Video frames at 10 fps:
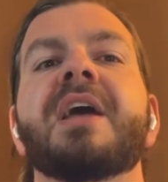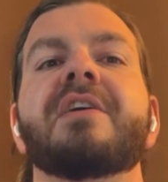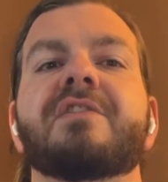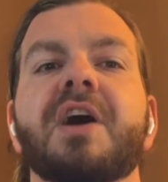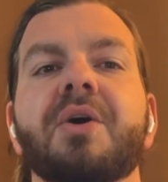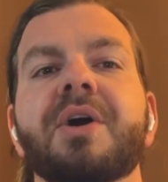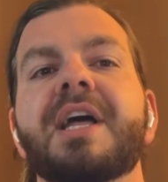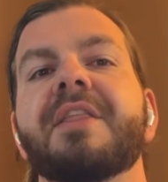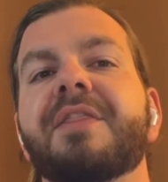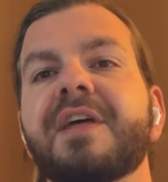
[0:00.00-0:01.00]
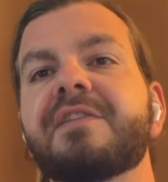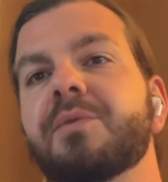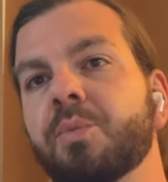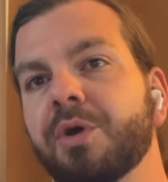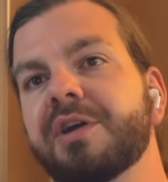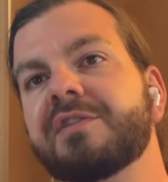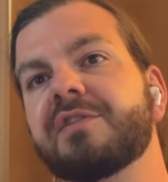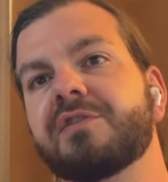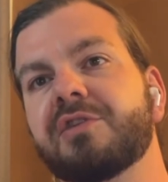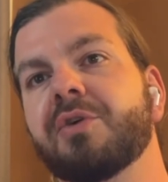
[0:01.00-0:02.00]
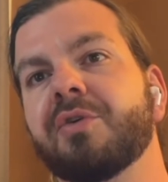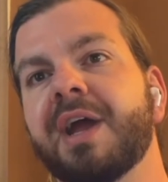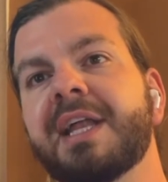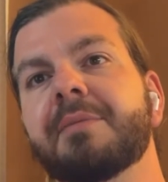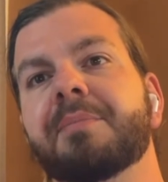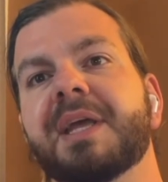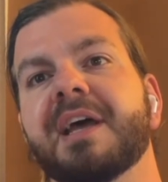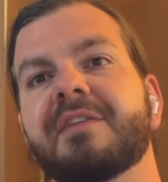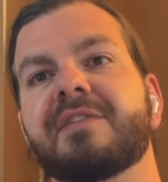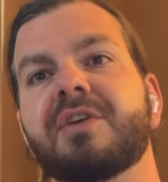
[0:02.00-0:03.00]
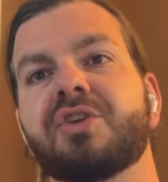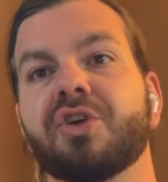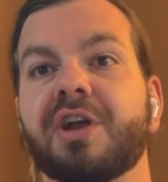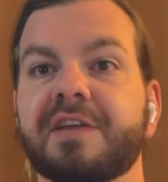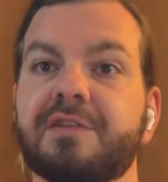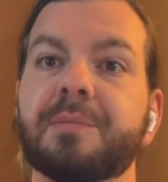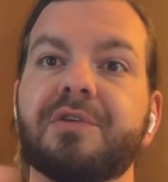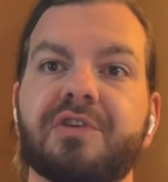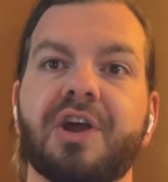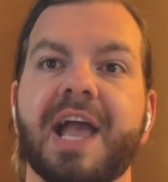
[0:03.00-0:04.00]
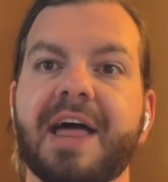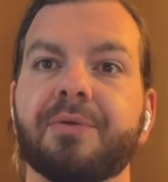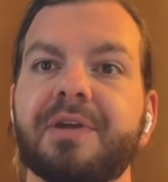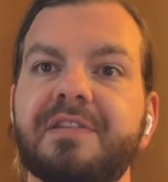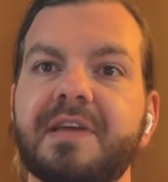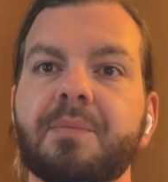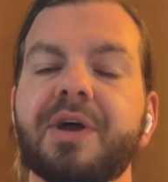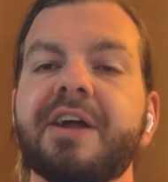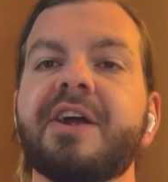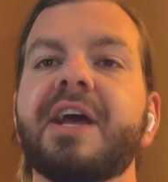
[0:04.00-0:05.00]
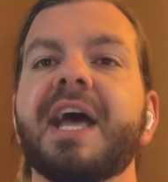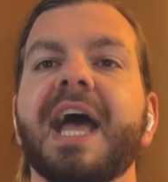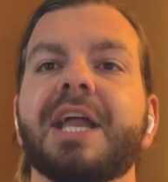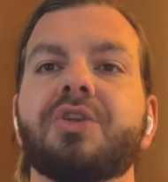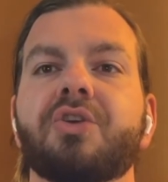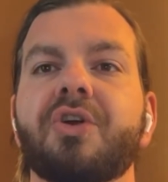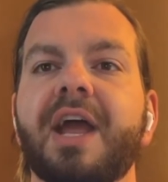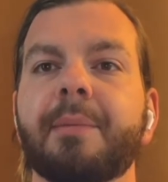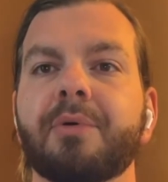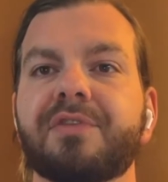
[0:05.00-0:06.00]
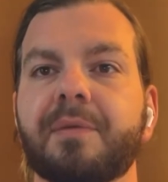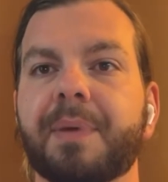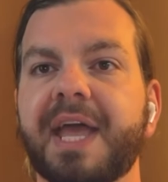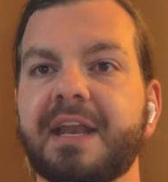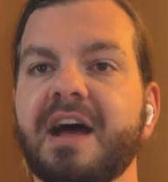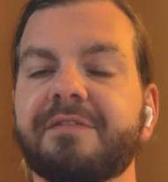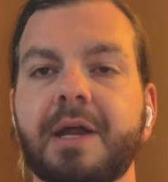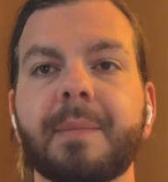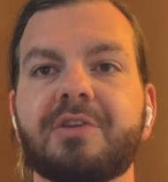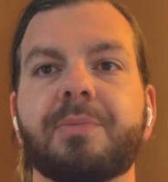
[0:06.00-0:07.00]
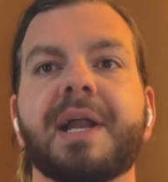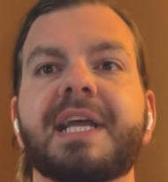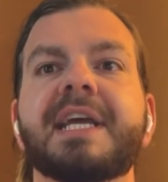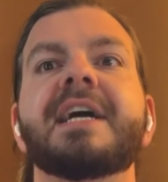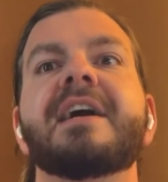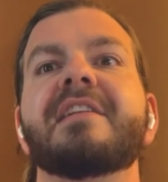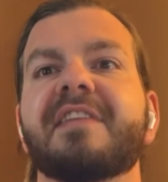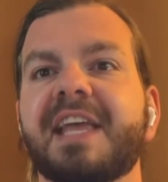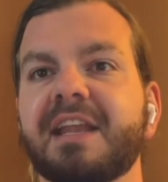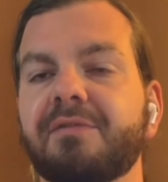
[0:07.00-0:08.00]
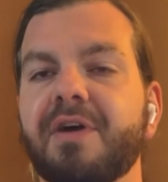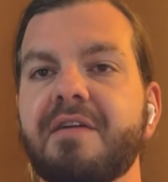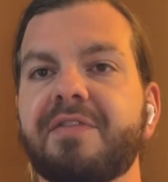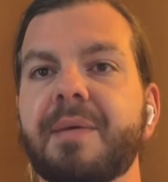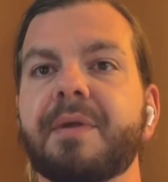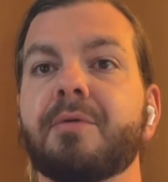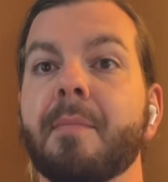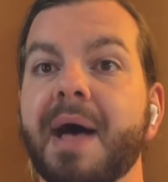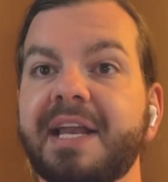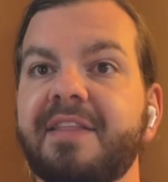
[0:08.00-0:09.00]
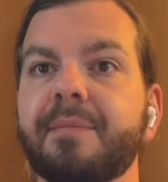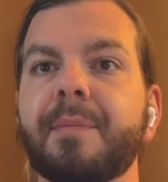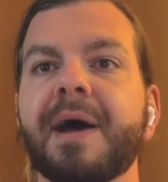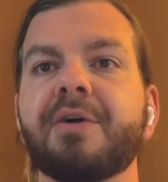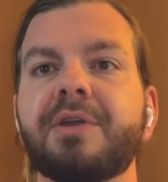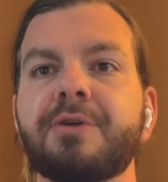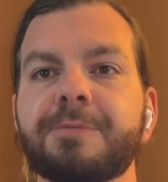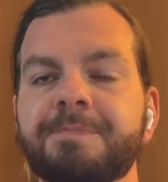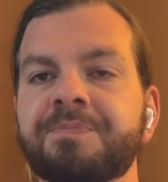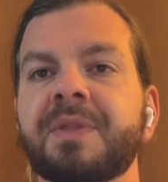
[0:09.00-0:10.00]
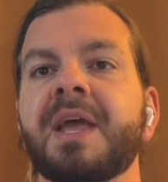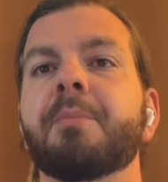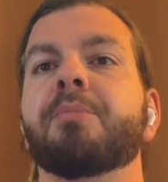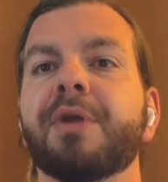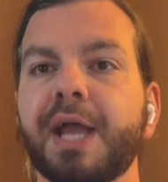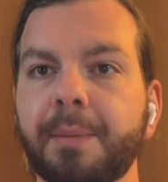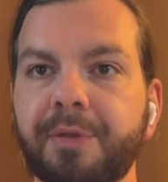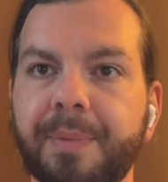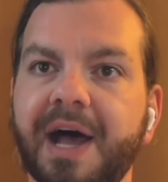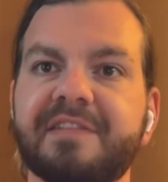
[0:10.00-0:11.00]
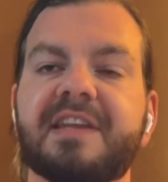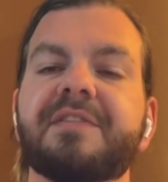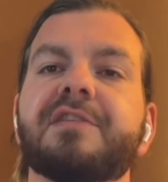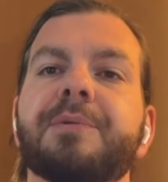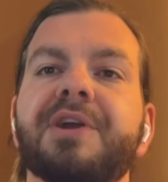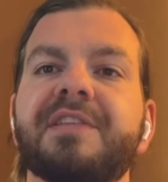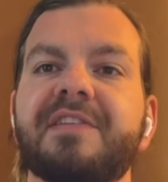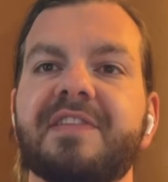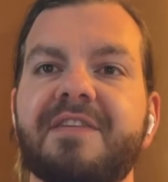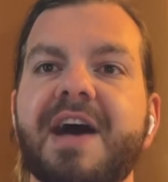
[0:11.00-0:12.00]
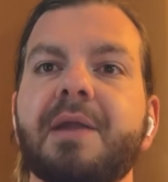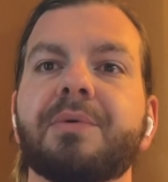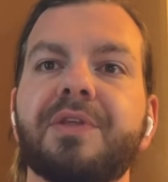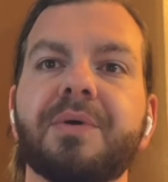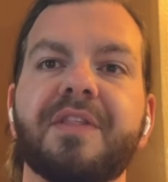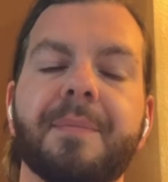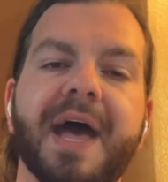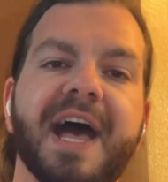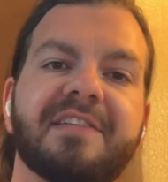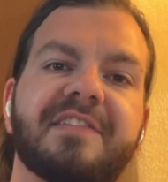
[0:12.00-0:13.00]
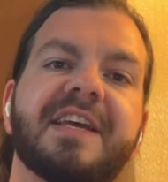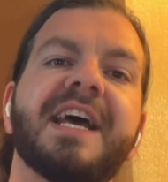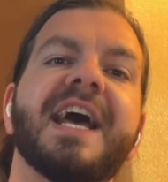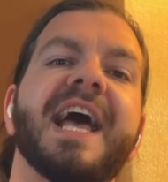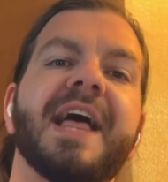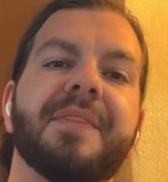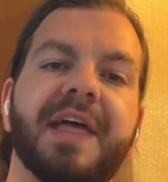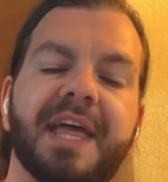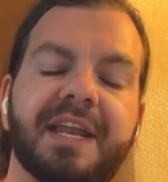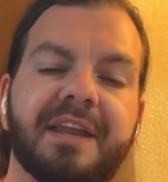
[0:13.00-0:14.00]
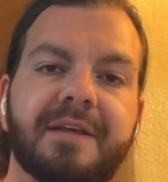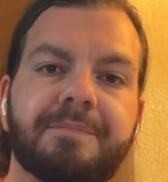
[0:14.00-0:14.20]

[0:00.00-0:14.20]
So this works so great because your customers are gathering somewhere and you're able to pay not very much money to get in front of them and remind them about you, bring up the positive experiences they've had with you in the past, and then